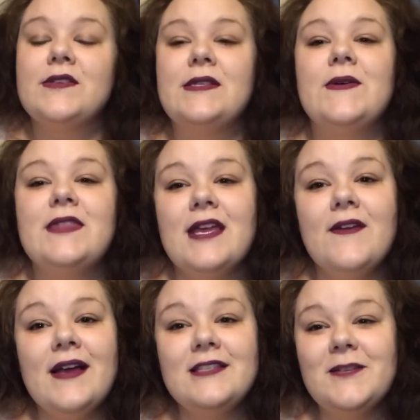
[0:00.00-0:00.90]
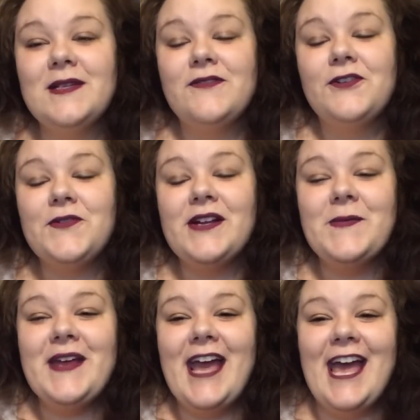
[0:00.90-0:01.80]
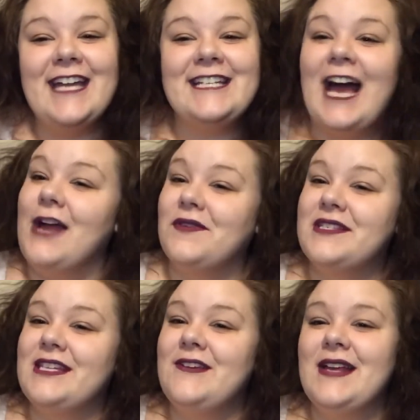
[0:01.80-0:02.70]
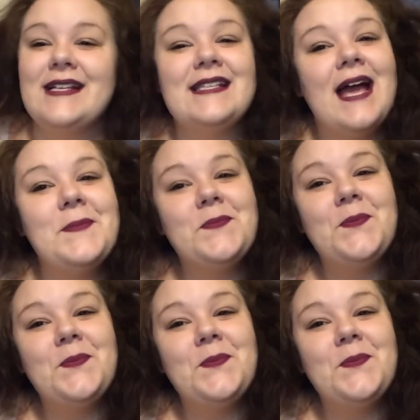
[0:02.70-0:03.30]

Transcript: So thank you guys so much for joining me and I will see you next time.